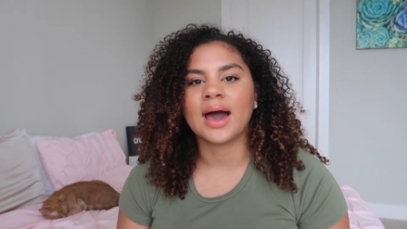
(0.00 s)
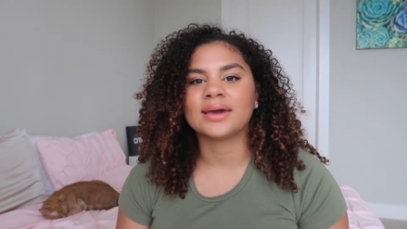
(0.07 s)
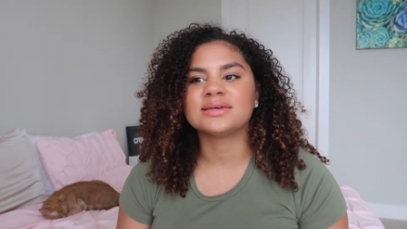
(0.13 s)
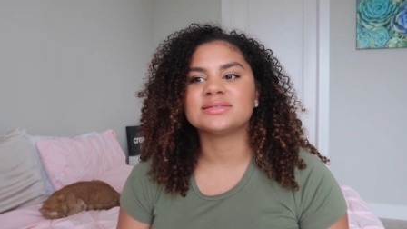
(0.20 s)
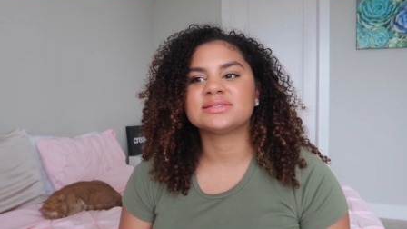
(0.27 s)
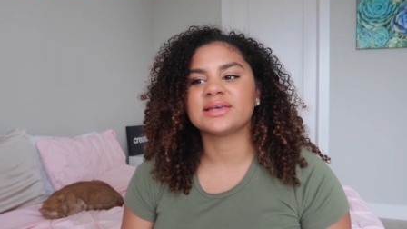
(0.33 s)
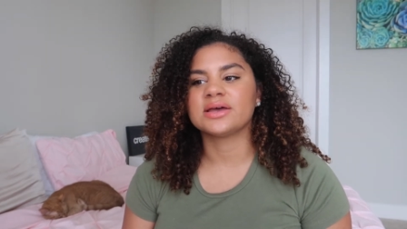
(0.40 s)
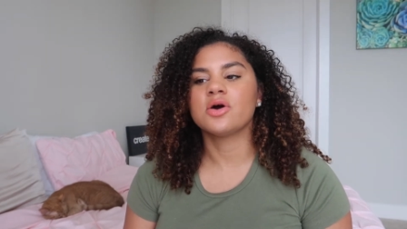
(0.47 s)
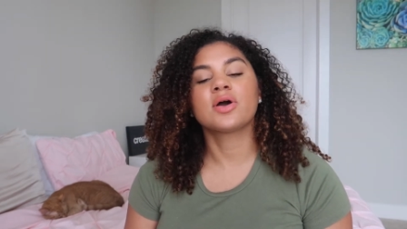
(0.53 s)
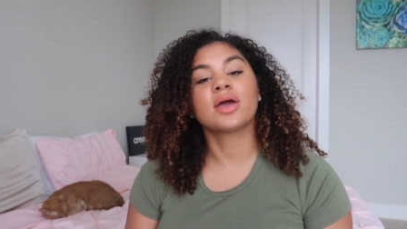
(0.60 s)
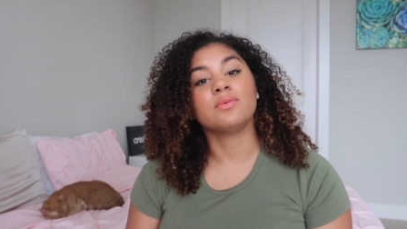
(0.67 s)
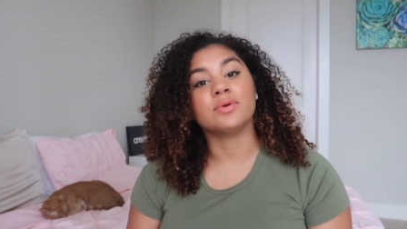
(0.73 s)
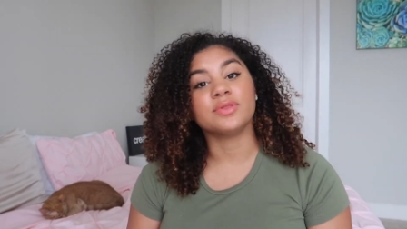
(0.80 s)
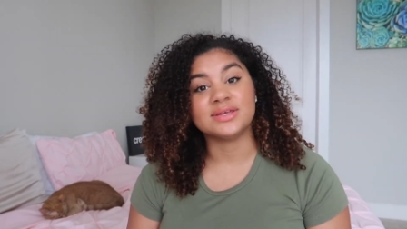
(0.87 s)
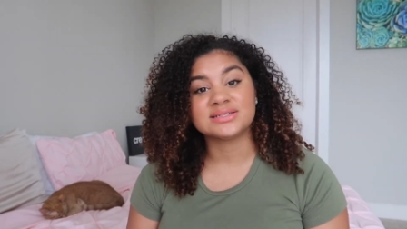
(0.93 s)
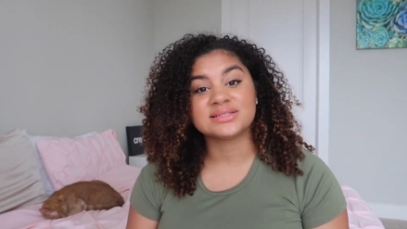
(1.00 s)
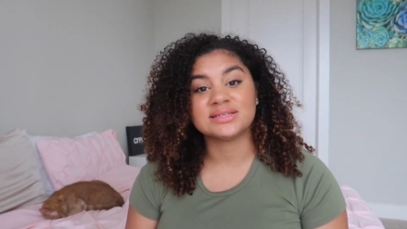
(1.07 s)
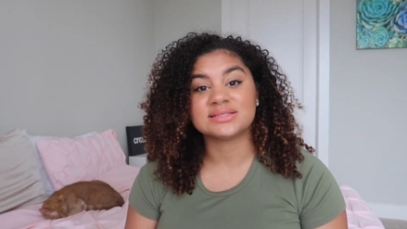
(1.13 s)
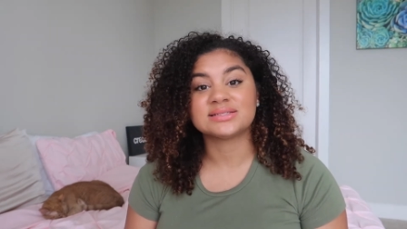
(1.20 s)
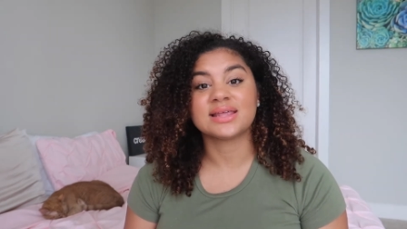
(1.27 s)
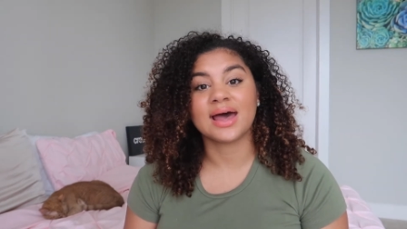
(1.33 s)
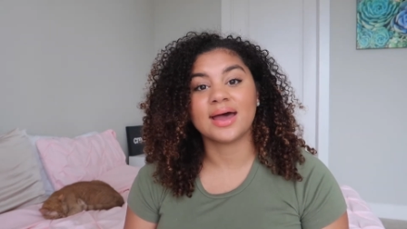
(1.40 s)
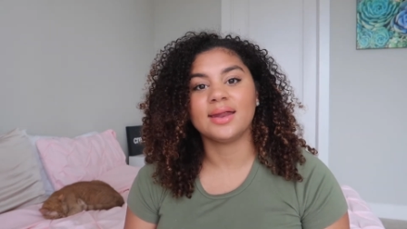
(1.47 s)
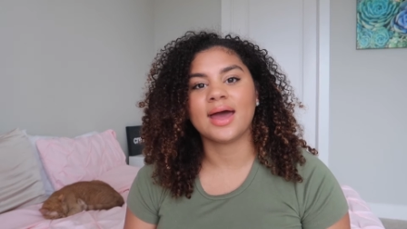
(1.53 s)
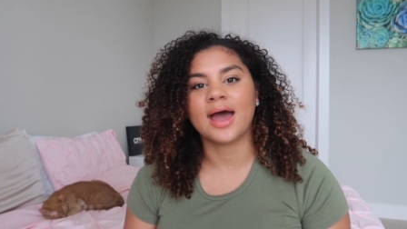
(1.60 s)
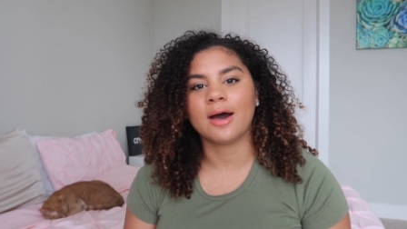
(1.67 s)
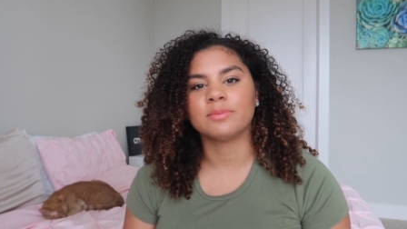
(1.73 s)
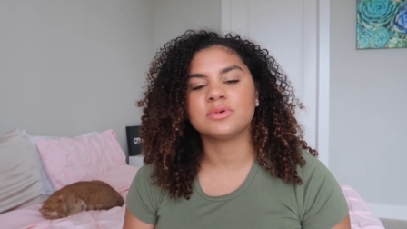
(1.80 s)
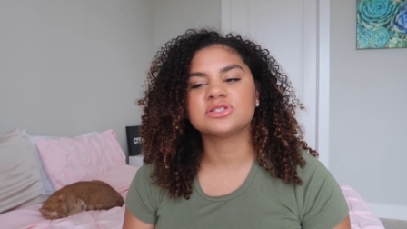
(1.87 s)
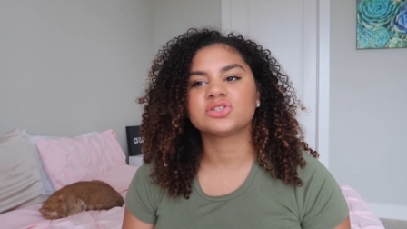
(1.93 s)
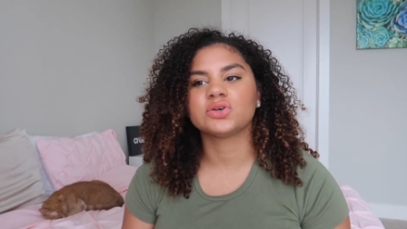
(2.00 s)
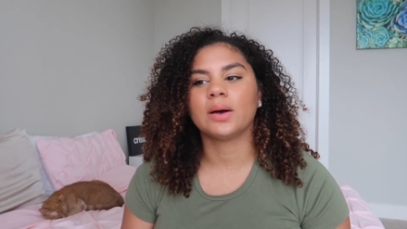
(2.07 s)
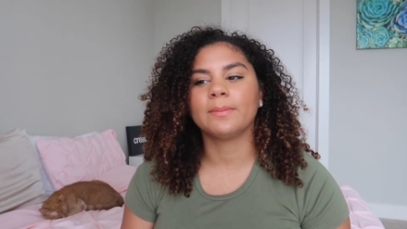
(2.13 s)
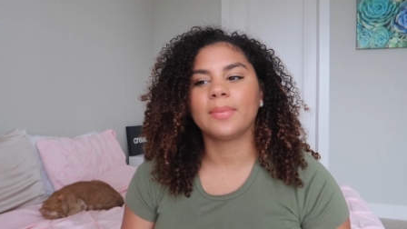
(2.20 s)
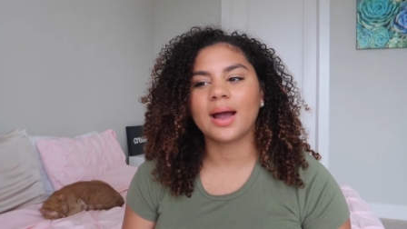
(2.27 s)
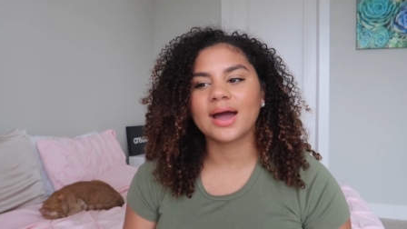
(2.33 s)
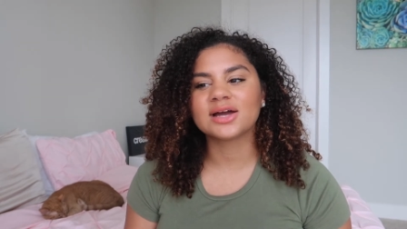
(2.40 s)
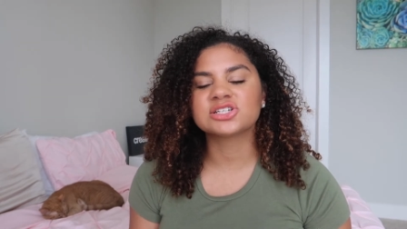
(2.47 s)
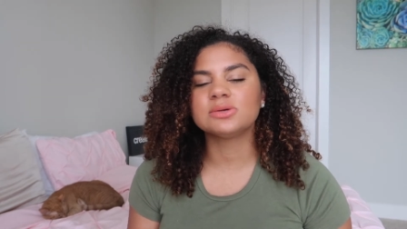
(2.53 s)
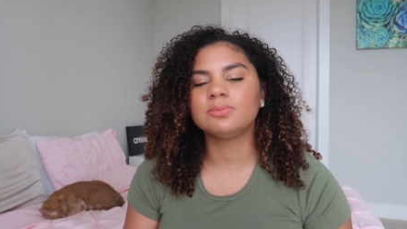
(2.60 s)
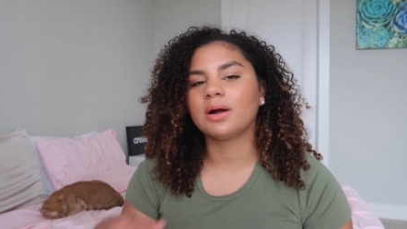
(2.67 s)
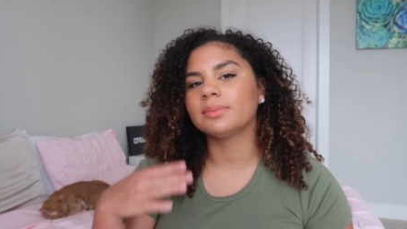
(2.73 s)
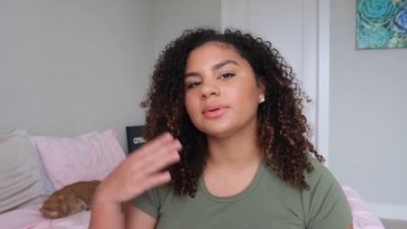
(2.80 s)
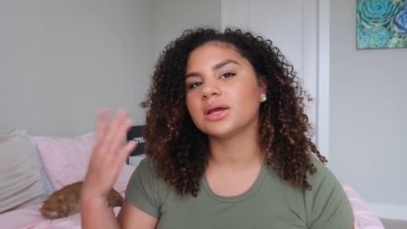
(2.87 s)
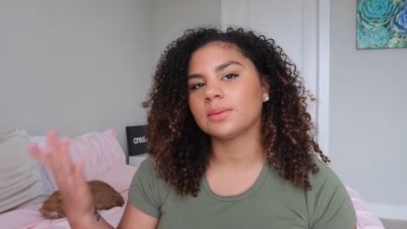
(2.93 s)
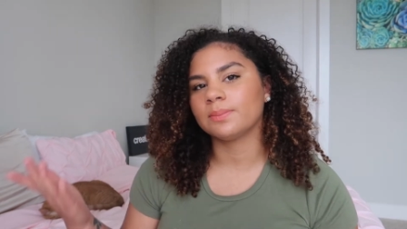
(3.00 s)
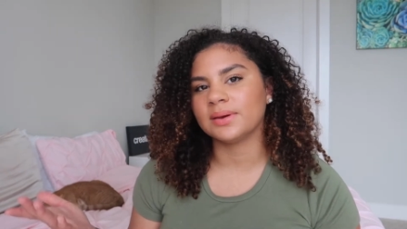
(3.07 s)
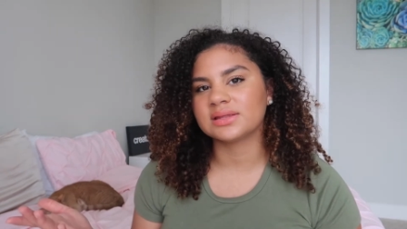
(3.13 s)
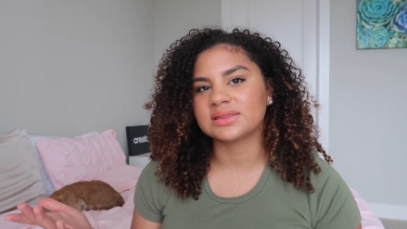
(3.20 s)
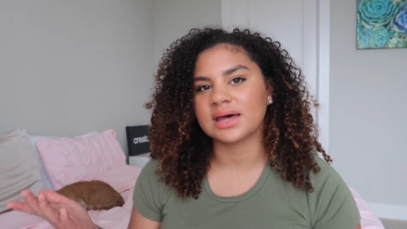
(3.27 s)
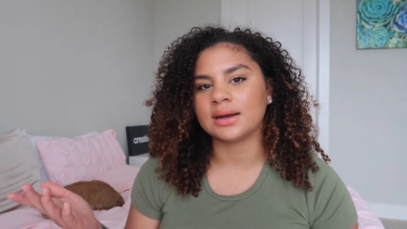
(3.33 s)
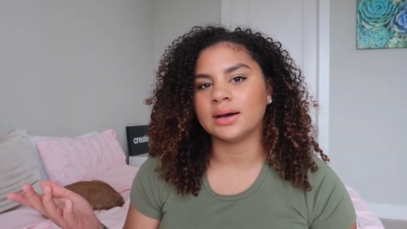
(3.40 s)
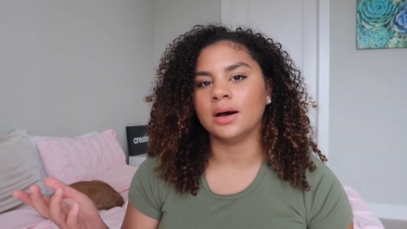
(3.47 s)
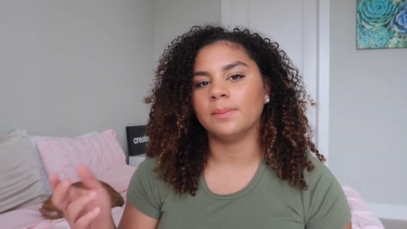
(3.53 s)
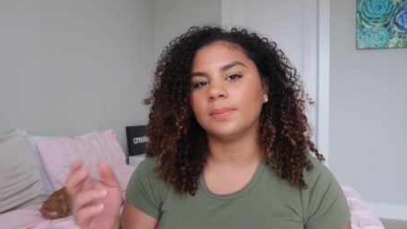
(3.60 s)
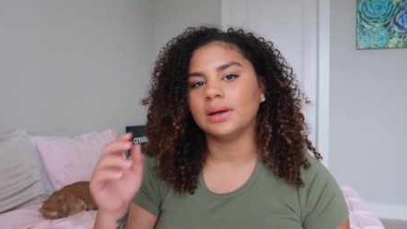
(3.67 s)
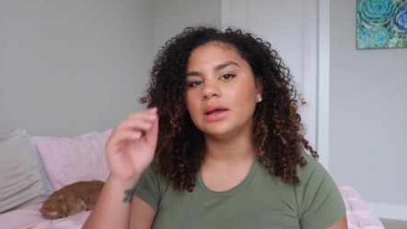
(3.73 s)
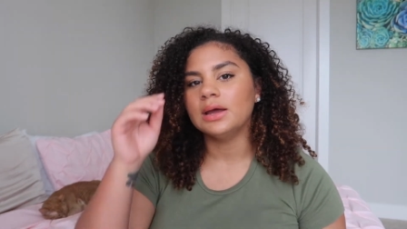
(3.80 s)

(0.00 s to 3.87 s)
i can say okay well this this that happened so i'm actually probably going to pick that up